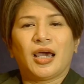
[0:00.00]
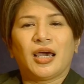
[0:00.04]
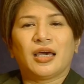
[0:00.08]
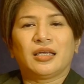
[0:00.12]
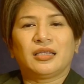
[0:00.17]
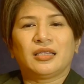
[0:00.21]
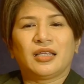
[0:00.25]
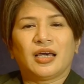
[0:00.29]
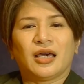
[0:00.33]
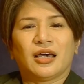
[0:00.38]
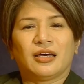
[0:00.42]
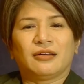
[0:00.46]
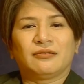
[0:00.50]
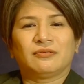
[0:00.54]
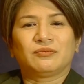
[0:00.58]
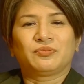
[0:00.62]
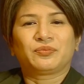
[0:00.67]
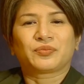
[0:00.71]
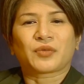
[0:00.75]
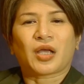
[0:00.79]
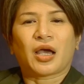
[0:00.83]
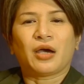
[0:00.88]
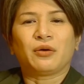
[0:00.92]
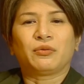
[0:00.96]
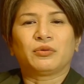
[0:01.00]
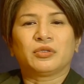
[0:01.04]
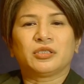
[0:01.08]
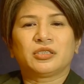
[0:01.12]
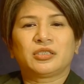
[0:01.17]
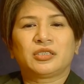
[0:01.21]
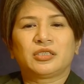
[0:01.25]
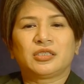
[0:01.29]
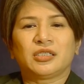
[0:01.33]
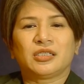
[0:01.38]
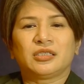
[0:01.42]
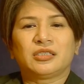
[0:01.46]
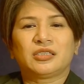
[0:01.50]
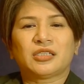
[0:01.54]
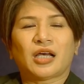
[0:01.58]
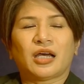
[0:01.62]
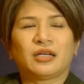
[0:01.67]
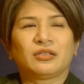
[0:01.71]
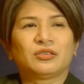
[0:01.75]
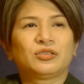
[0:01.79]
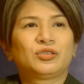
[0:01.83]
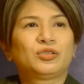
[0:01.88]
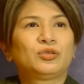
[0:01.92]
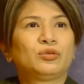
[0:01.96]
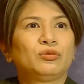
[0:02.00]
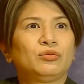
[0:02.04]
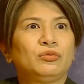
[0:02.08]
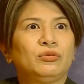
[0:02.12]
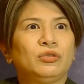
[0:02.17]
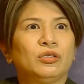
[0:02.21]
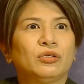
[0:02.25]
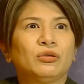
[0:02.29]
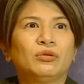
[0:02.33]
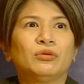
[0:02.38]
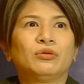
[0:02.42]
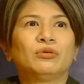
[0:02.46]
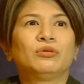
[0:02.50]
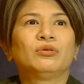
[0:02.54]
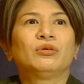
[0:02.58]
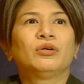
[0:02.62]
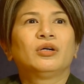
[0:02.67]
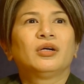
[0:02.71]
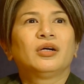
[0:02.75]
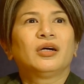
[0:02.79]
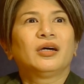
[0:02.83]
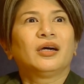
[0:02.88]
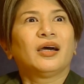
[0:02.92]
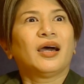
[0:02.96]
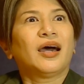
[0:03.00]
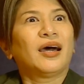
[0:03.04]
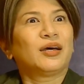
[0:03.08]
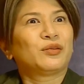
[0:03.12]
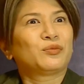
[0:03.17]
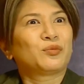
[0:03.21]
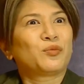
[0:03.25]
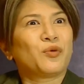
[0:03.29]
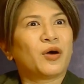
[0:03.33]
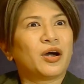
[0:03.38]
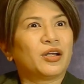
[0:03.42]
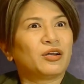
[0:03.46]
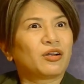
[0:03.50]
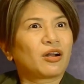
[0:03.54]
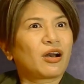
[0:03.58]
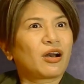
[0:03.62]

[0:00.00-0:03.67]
And then I was inside the studio at 1